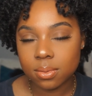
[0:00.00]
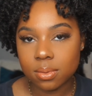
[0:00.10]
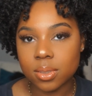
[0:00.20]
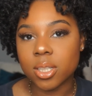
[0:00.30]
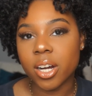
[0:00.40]

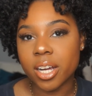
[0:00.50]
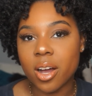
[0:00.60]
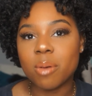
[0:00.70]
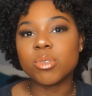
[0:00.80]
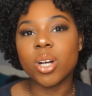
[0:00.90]
Sorry, y'all,
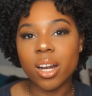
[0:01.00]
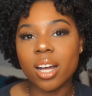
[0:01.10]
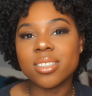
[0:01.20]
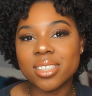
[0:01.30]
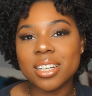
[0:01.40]
I'm trying
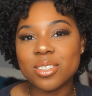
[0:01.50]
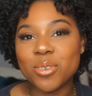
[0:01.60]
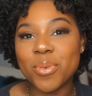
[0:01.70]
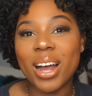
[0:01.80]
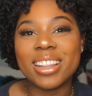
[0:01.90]
not to say
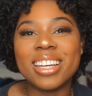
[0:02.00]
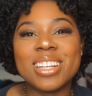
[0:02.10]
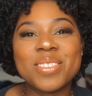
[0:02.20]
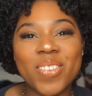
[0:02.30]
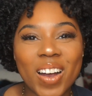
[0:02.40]
super. I think
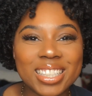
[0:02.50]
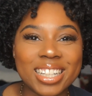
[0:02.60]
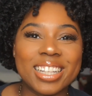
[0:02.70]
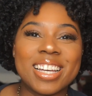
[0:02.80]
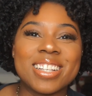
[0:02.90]
it's fresh, I
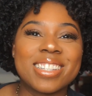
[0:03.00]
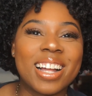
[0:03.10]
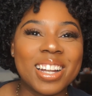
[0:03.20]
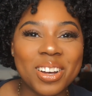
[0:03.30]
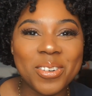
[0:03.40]
think it's
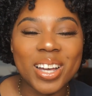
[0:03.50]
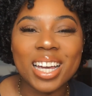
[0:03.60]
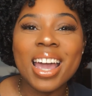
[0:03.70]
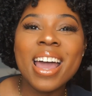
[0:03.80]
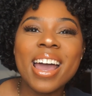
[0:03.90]

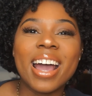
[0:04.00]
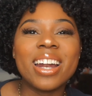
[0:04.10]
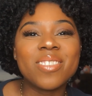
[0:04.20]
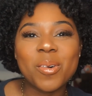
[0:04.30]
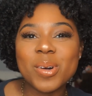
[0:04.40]
glowy, and
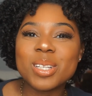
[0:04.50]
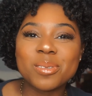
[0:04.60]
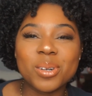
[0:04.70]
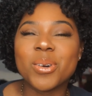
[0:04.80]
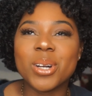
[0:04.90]
if I wasn't
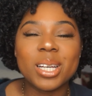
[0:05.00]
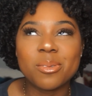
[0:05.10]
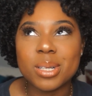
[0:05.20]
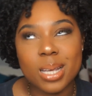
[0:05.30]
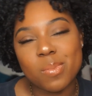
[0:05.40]
recording, it
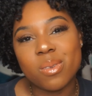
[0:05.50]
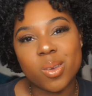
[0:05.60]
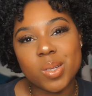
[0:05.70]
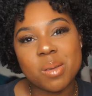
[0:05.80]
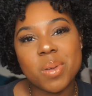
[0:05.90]
would take me
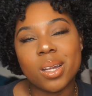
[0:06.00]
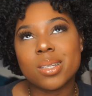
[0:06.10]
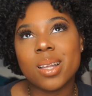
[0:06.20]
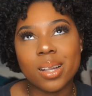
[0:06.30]
15 minutes.